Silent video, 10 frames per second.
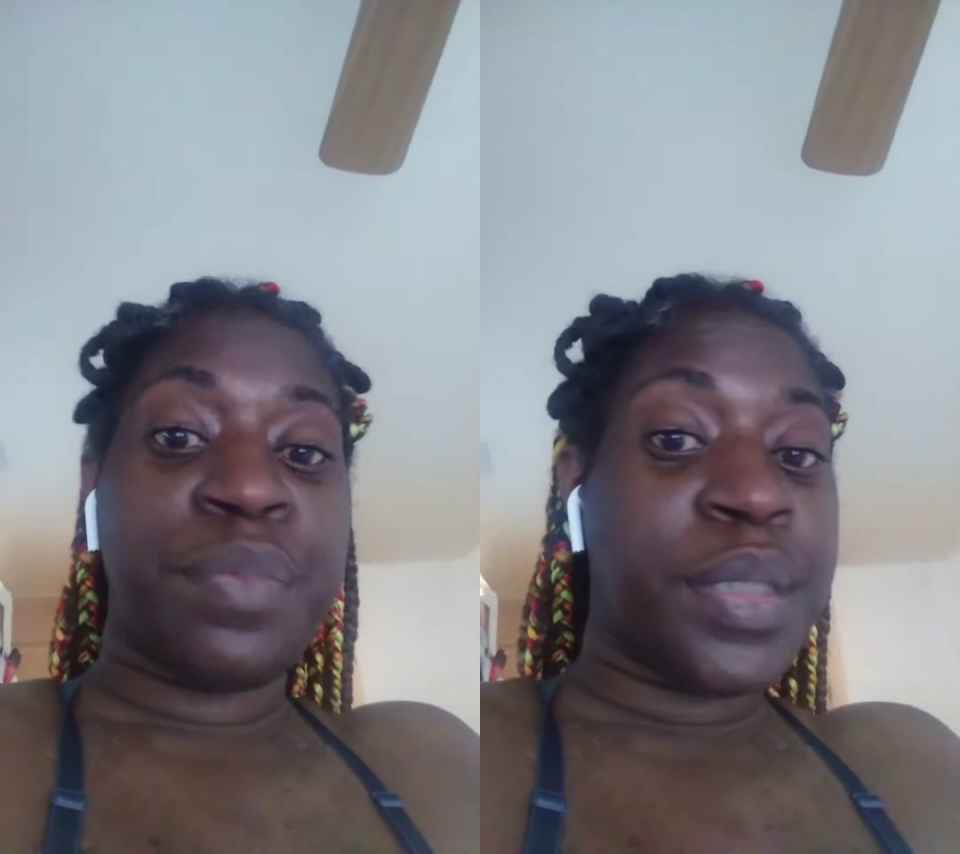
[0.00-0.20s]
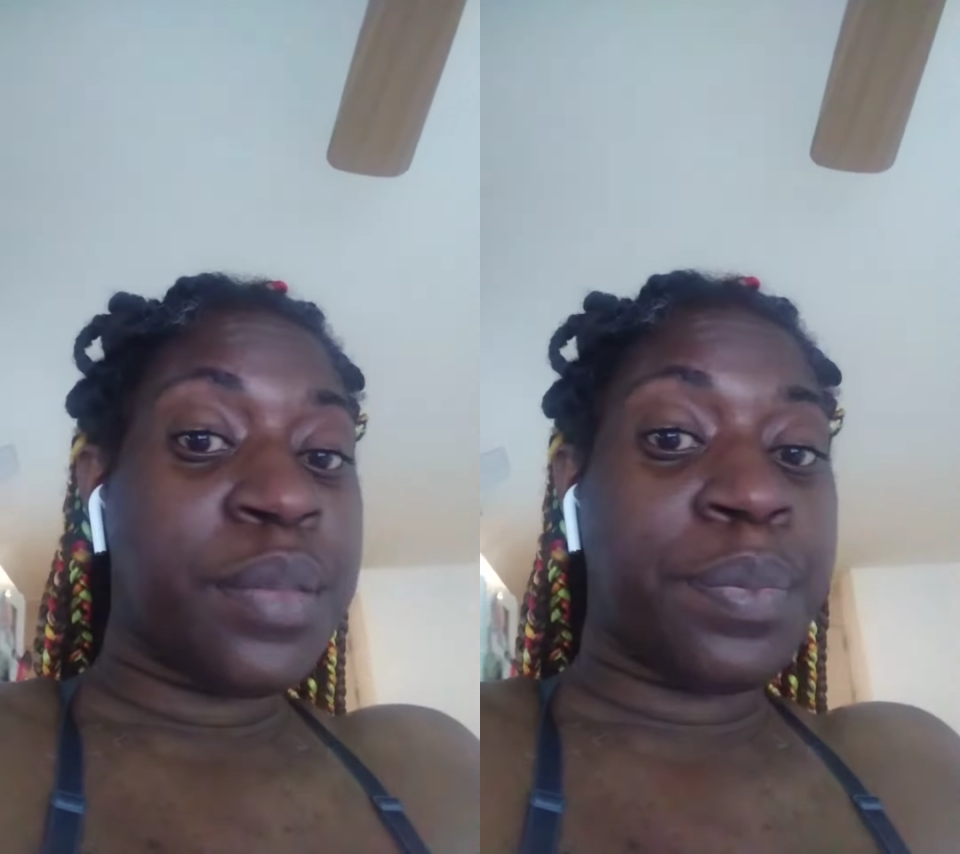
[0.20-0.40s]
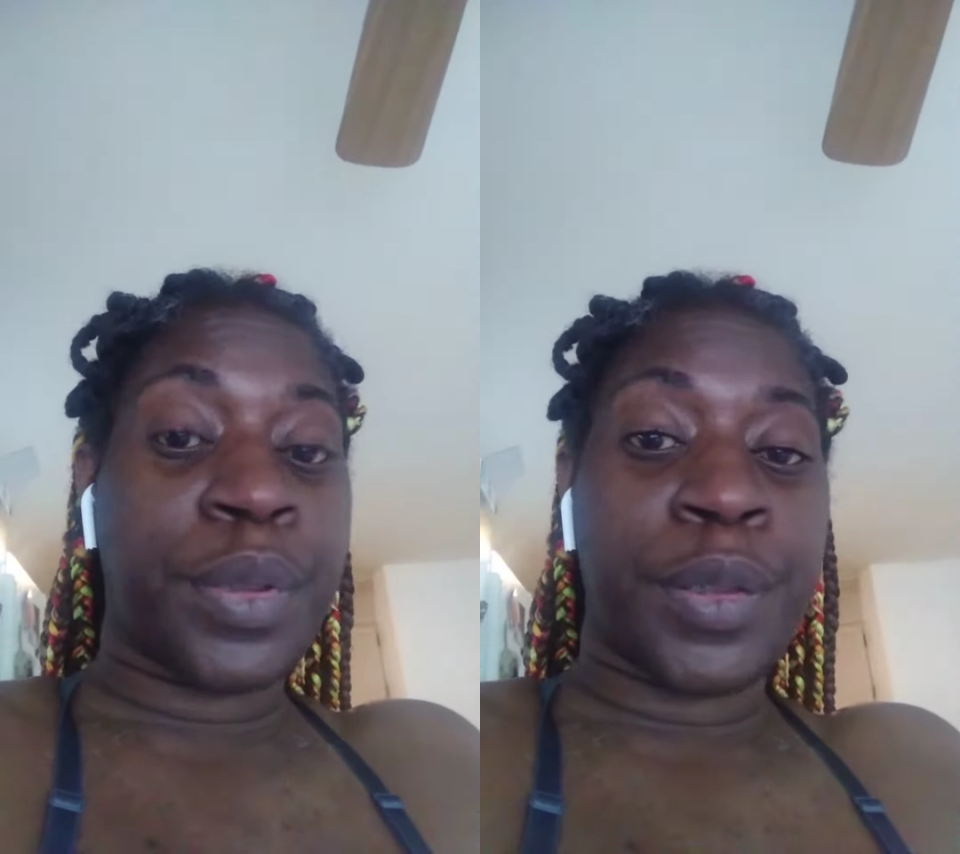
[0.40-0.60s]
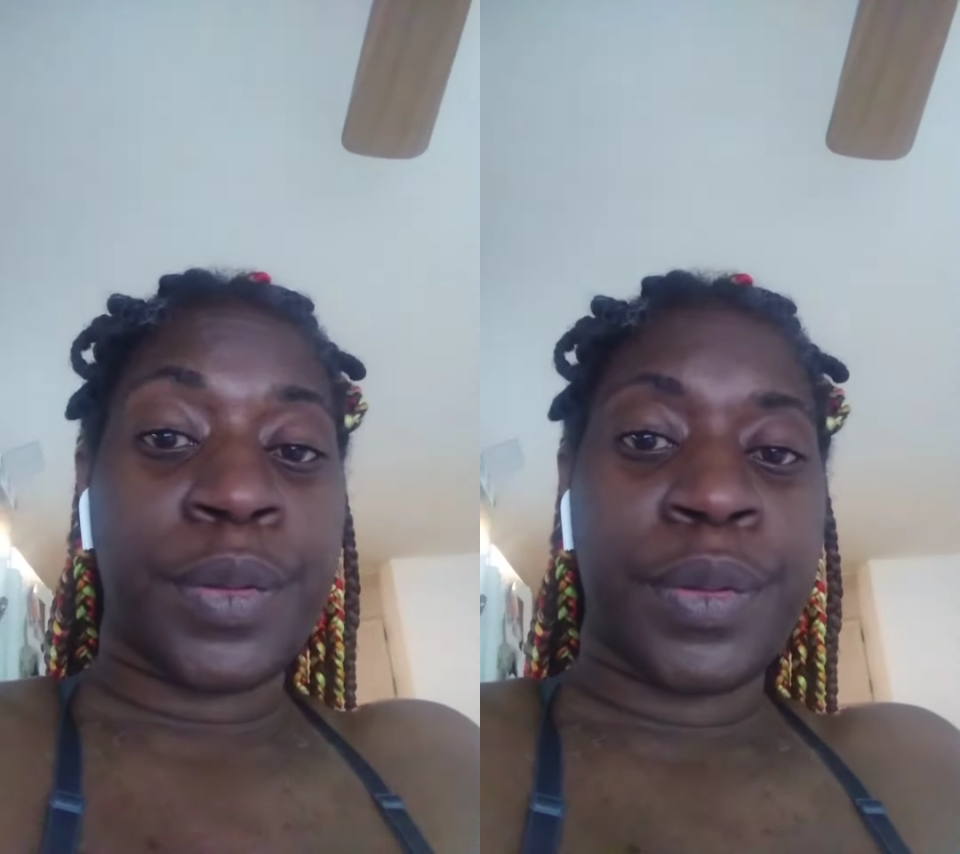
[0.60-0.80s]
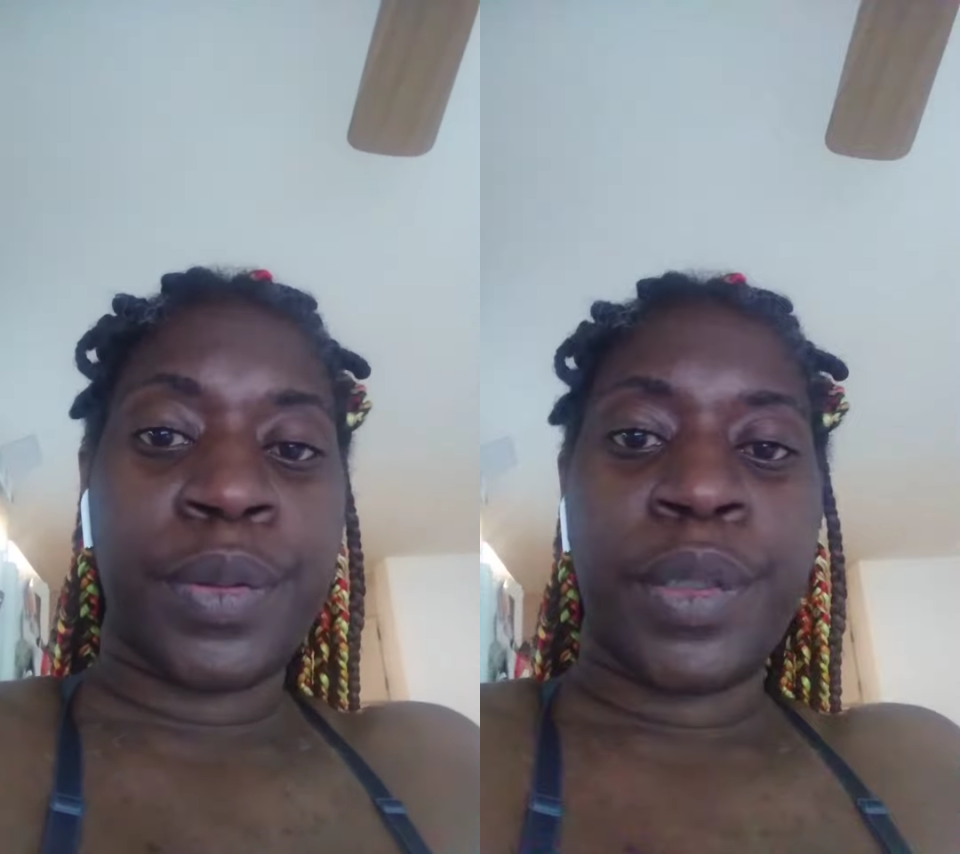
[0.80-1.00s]

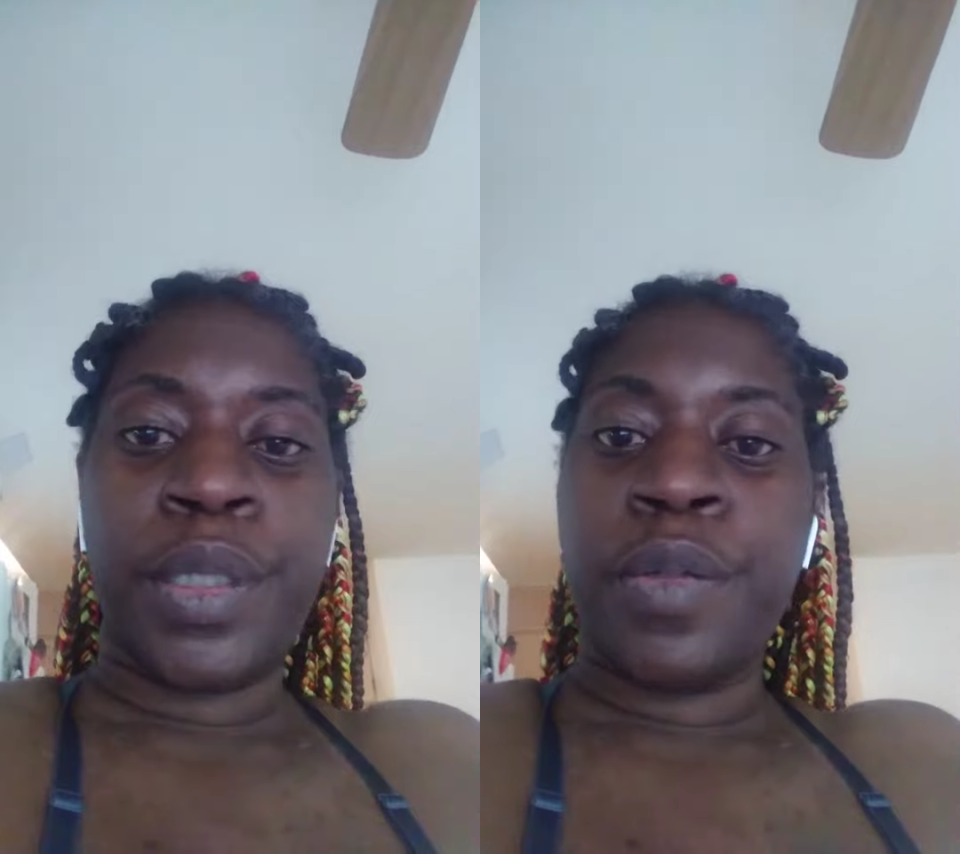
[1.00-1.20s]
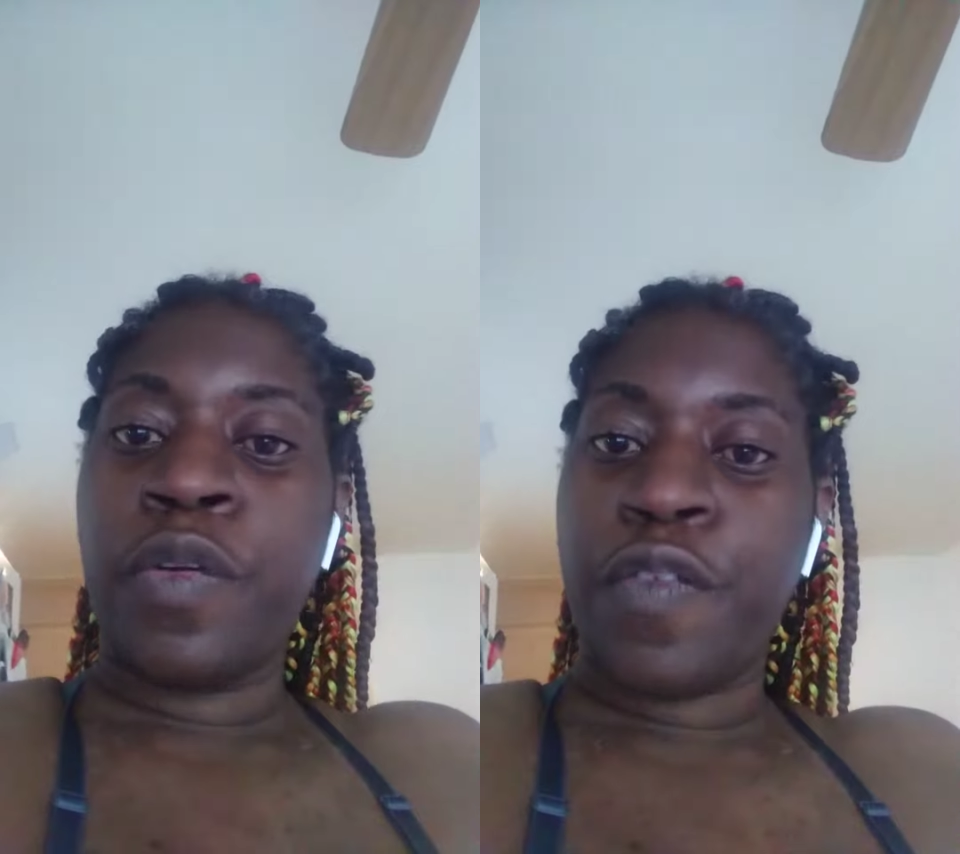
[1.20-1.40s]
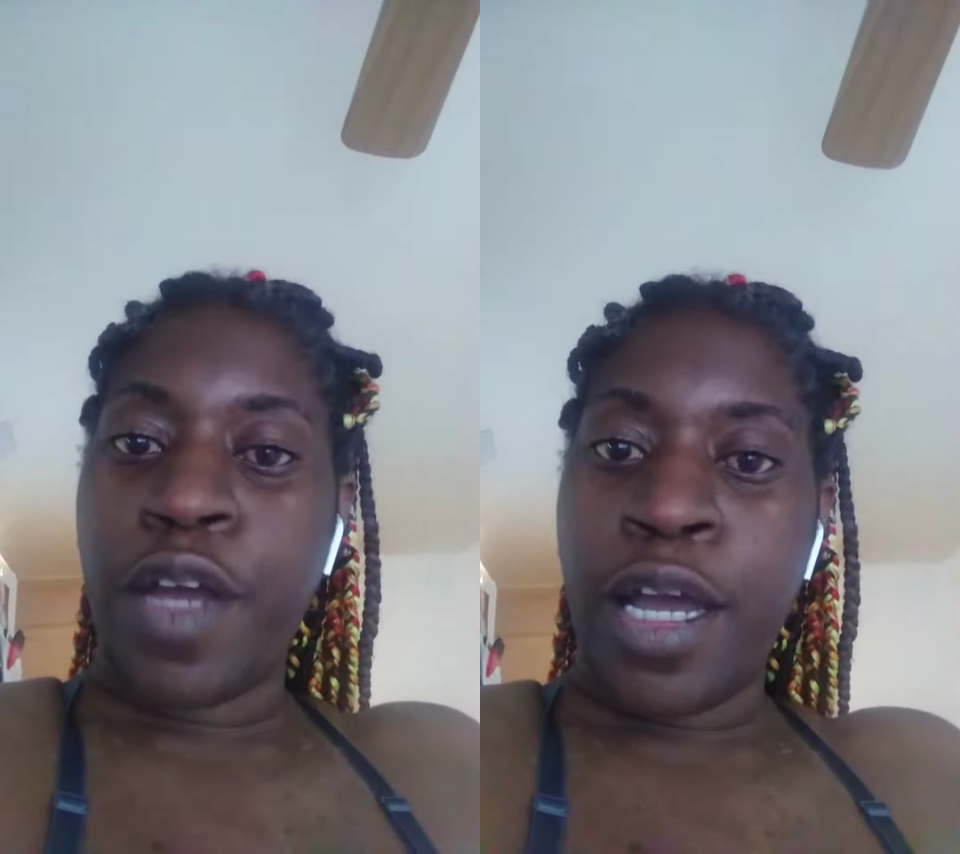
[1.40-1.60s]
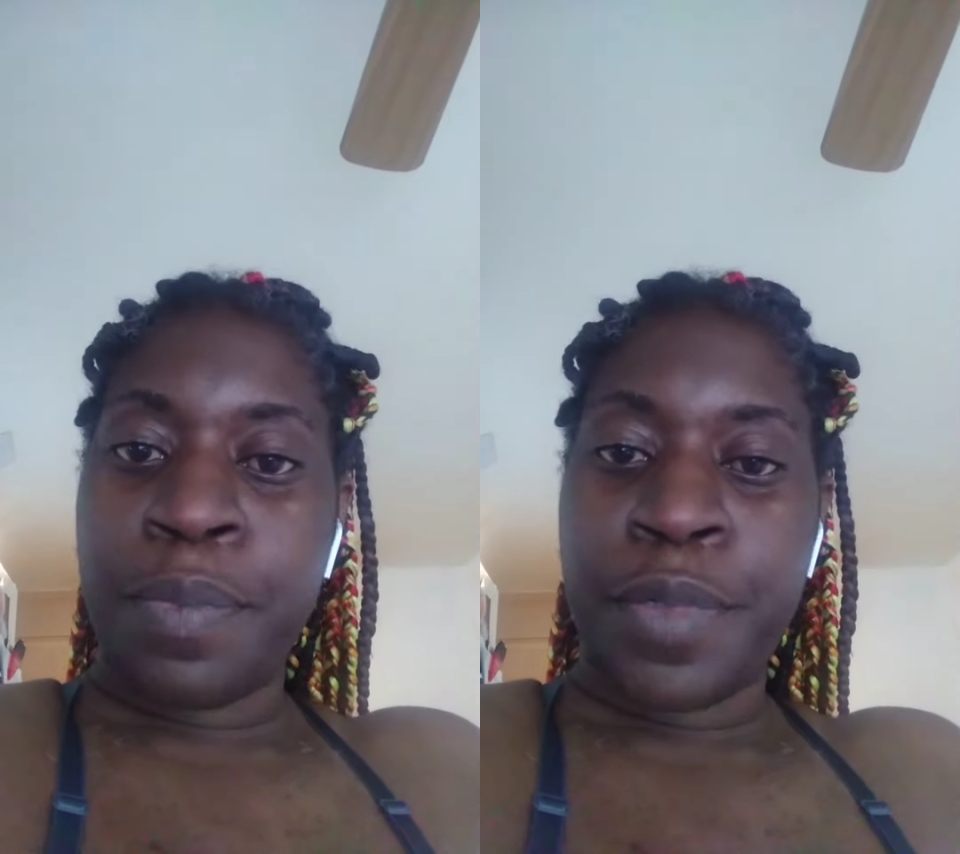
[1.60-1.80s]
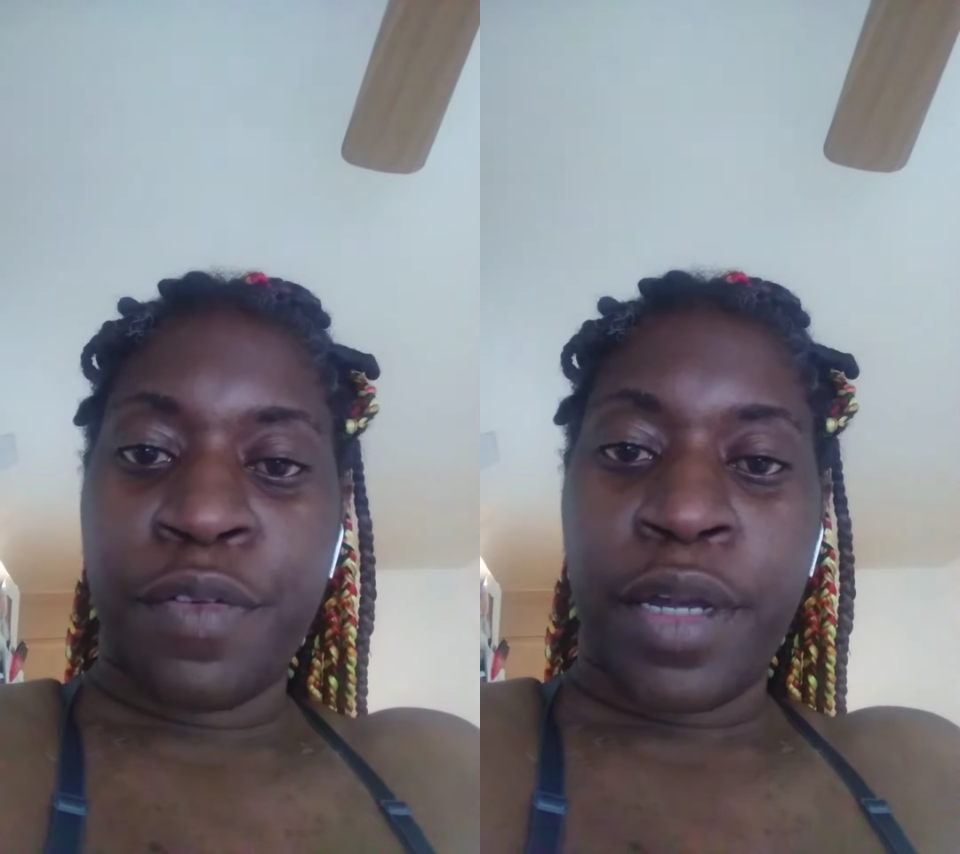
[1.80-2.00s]
people with
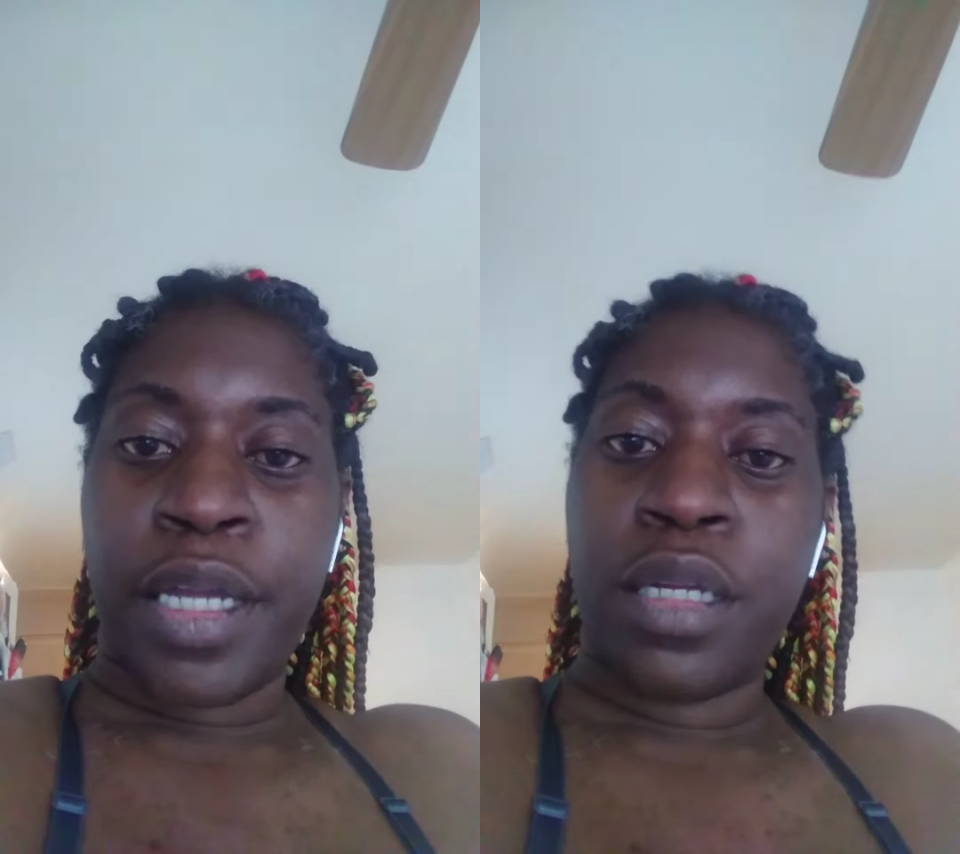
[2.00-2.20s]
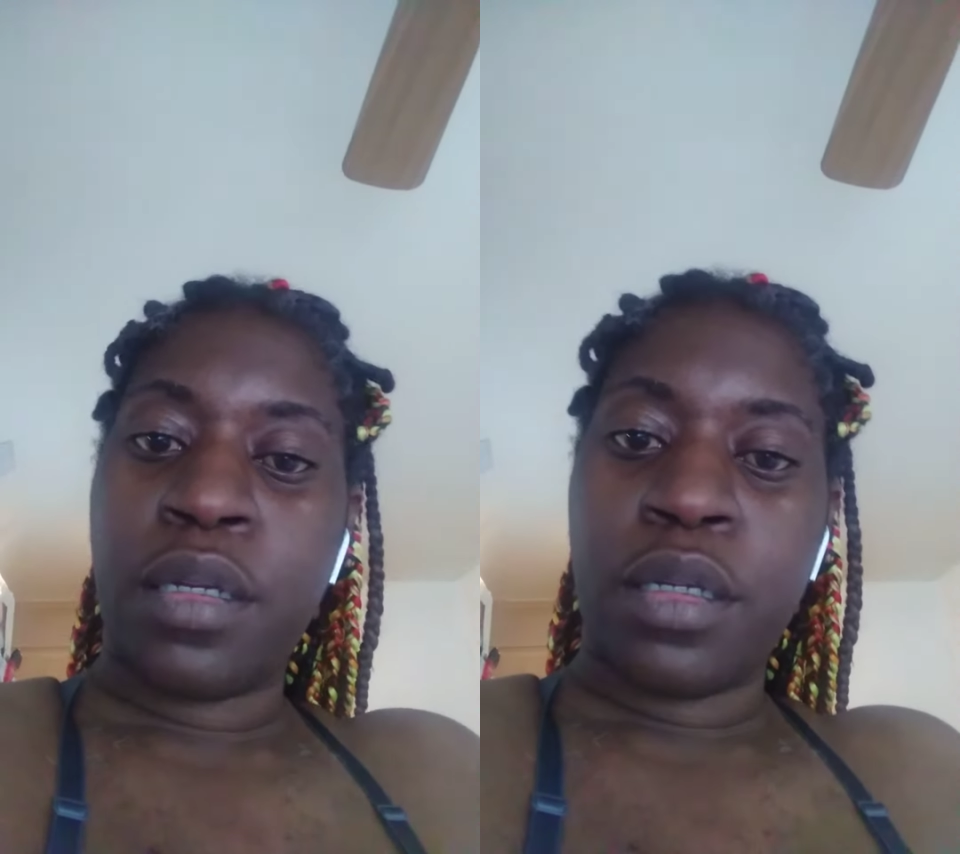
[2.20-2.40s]
copyright,